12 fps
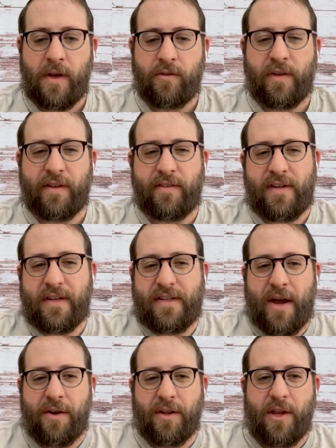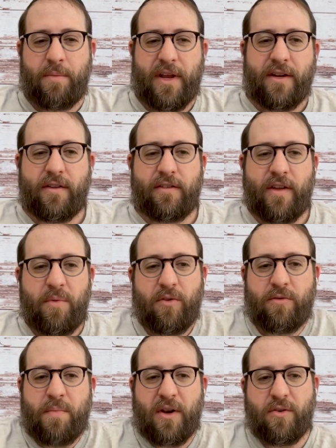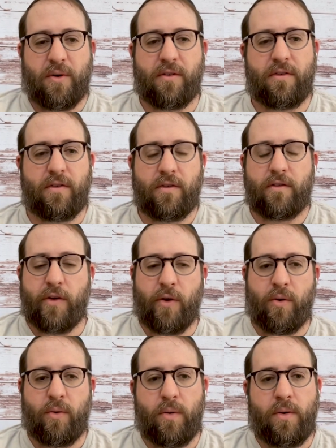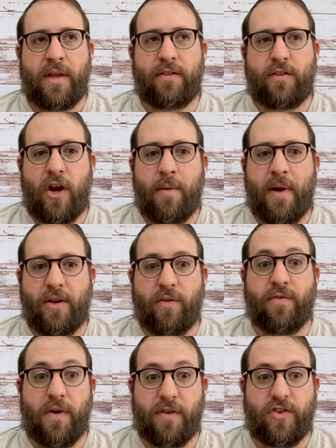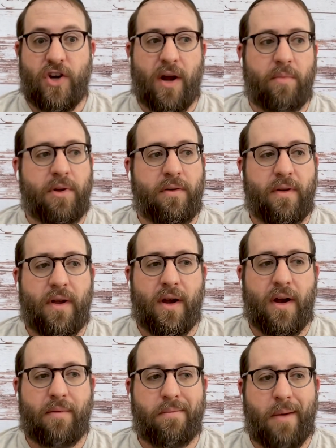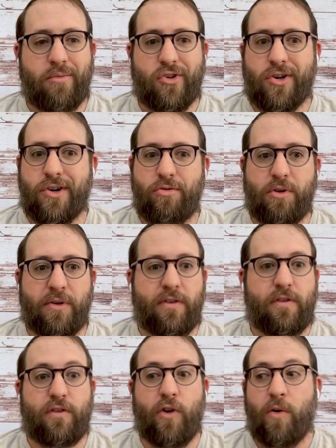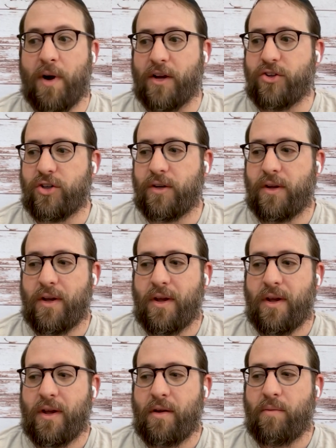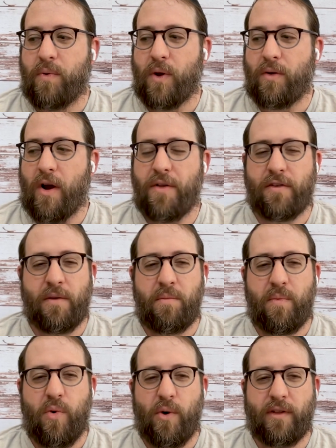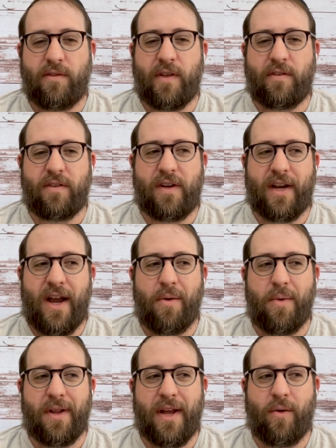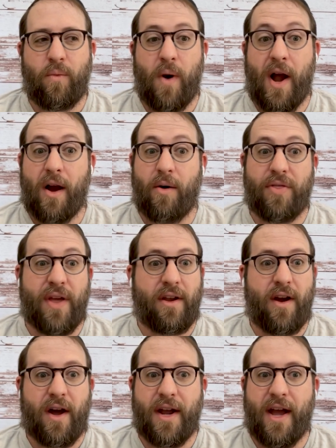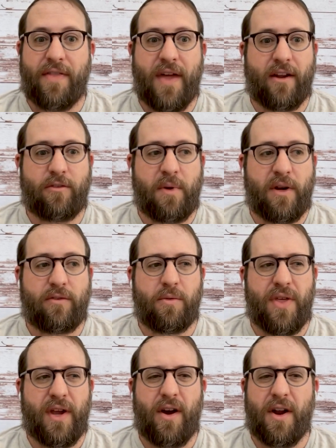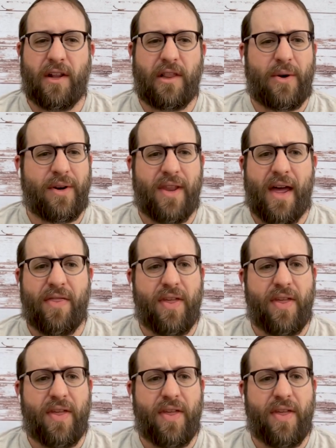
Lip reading: So let's dig down a little bit into some of those mentors. So let's talk about your first job. I'm sure you learned so much, but are there some points that stick out where like, wow, thank God I had that experience, or thank God I learned that